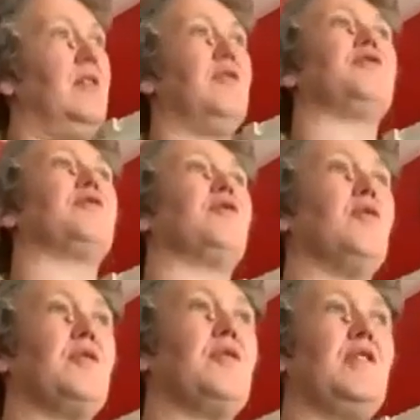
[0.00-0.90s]

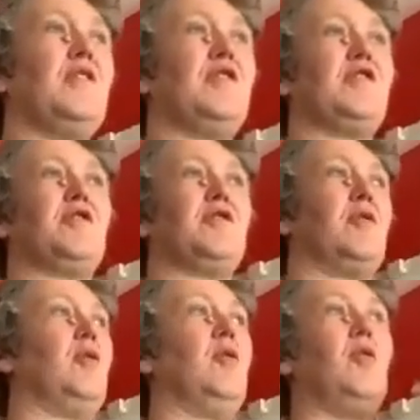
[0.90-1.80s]
Scottish
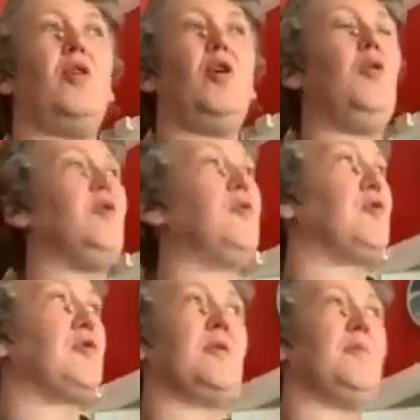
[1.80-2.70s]

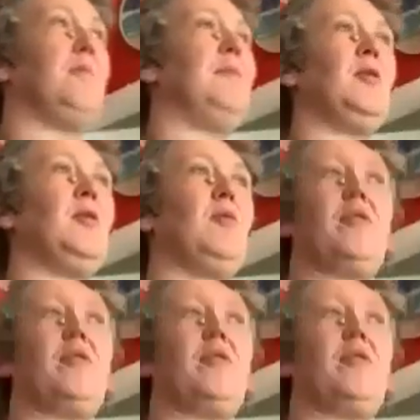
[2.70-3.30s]
oat milk